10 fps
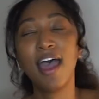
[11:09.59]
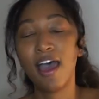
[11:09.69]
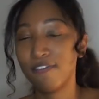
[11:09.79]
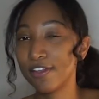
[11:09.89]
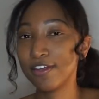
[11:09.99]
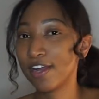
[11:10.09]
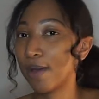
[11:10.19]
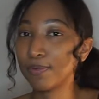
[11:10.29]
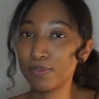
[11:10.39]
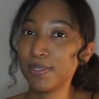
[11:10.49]
I have other
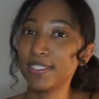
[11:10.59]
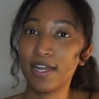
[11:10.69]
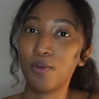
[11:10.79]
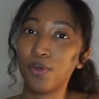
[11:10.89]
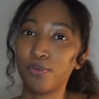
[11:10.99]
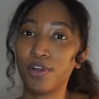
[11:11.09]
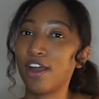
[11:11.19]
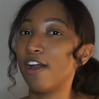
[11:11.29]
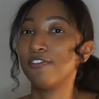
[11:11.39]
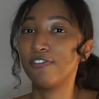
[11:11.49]
accomplishments that I want to work
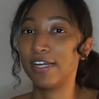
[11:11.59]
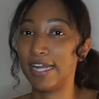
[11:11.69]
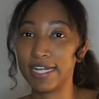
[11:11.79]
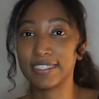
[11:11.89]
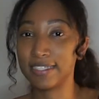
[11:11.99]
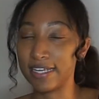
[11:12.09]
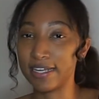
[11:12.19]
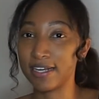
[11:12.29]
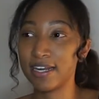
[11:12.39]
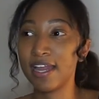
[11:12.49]
on for next
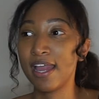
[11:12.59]
year,